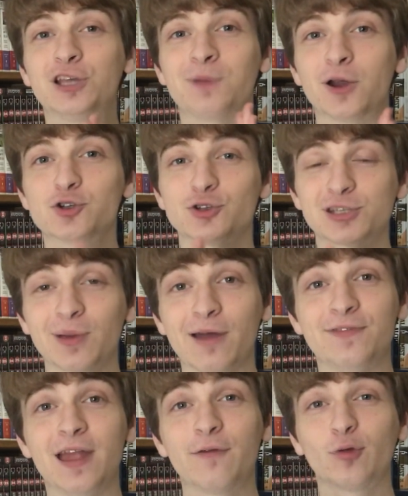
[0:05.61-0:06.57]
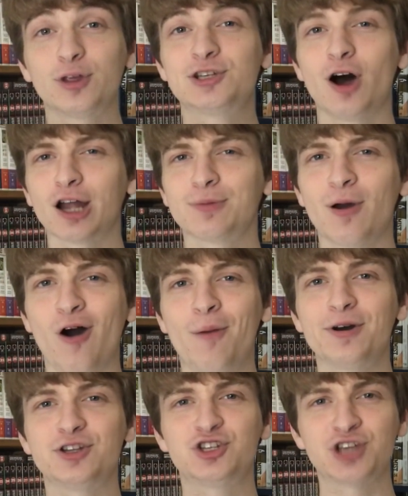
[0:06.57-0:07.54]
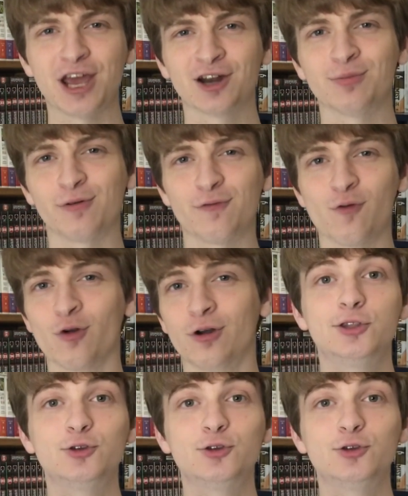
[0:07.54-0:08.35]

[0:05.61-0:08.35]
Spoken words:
special, something I've never really talked about on my channel before.